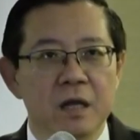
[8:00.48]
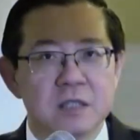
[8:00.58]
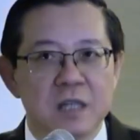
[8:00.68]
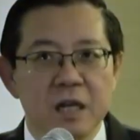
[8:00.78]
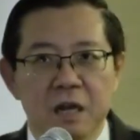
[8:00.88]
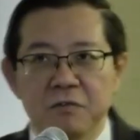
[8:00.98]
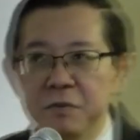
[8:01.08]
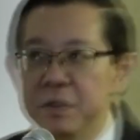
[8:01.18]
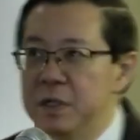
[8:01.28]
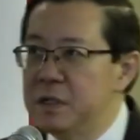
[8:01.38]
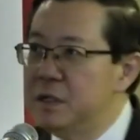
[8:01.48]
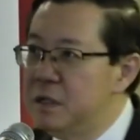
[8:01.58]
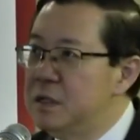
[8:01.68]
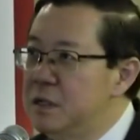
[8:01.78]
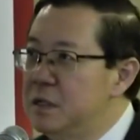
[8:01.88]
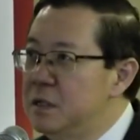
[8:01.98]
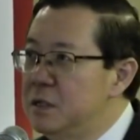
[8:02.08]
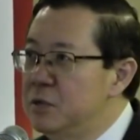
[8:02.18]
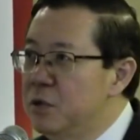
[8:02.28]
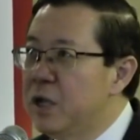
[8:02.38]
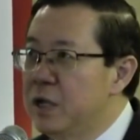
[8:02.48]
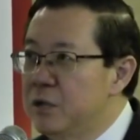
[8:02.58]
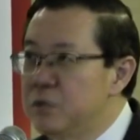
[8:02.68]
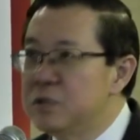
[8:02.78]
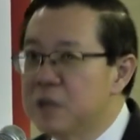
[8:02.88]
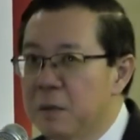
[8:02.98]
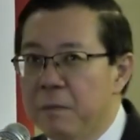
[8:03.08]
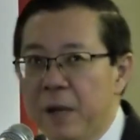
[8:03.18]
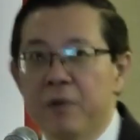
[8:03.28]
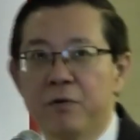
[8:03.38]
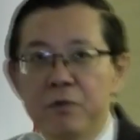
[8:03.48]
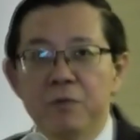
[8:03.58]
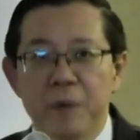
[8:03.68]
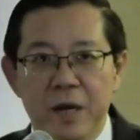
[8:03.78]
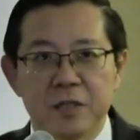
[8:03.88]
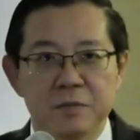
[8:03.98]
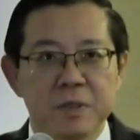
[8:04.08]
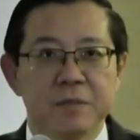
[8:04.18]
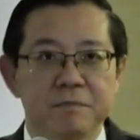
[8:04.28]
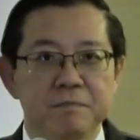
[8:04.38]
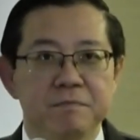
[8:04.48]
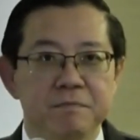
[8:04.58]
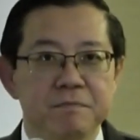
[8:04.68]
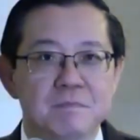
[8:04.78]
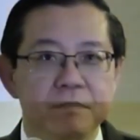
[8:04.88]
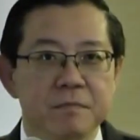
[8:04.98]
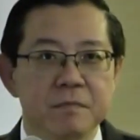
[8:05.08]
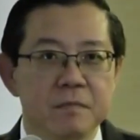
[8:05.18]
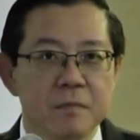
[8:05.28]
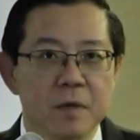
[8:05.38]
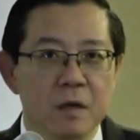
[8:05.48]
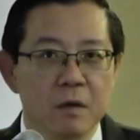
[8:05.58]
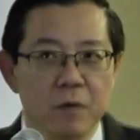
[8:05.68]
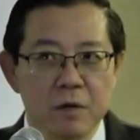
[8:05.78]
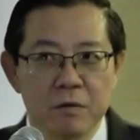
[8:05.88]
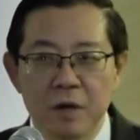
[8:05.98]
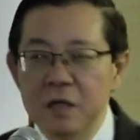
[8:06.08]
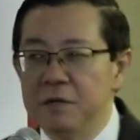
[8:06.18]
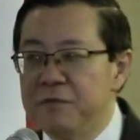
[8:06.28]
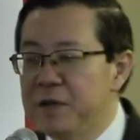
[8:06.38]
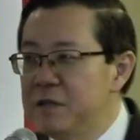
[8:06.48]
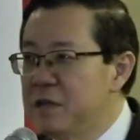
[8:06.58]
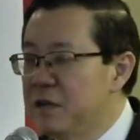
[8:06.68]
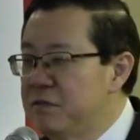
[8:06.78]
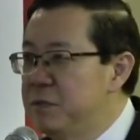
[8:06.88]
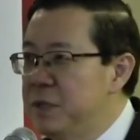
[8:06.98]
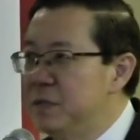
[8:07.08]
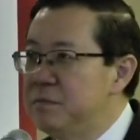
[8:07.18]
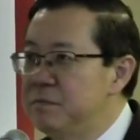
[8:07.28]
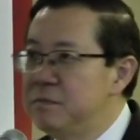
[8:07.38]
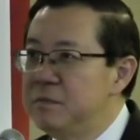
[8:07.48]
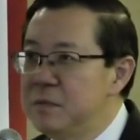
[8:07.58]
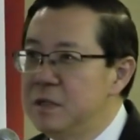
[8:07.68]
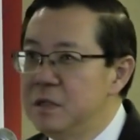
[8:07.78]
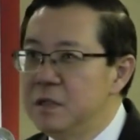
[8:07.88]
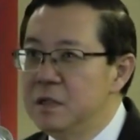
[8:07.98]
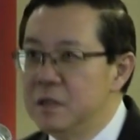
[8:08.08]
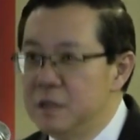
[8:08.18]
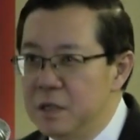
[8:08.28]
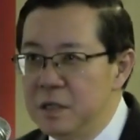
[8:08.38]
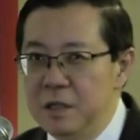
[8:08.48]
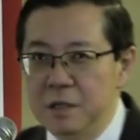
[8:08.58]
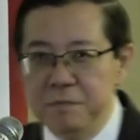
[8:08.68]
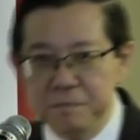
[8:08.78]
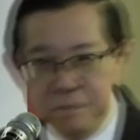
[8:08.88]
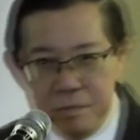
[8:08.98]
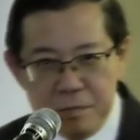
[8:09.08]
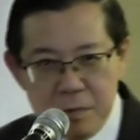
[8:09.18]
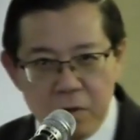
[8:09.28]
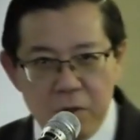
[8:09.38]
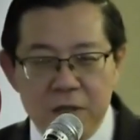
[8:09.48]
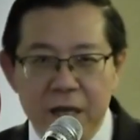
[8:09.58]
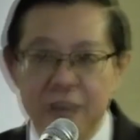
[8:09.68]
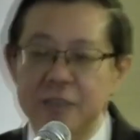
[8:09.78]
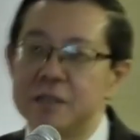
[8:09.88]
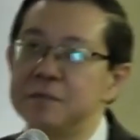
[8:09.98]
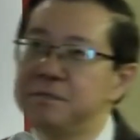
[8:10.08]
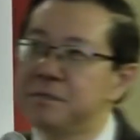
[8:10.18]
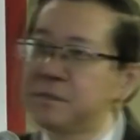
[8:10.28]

In a state government, you can do some micromanagement. When you run a federal government, the context,